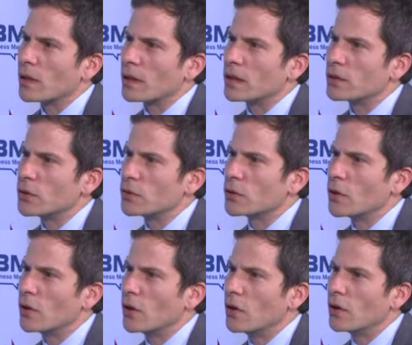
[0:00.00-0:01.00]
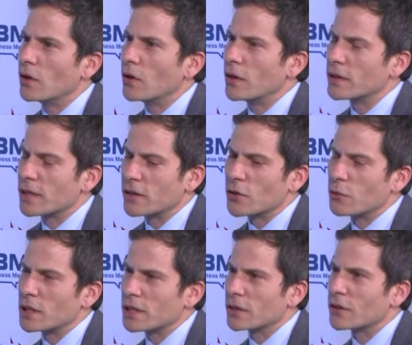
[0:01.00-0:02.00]
led you to, is that the
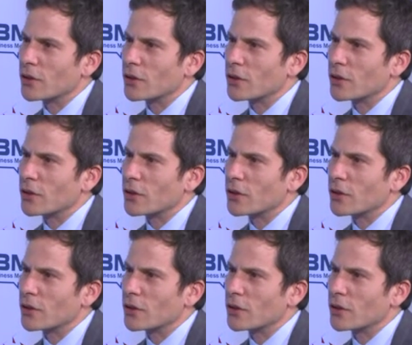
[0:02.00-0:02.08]
recent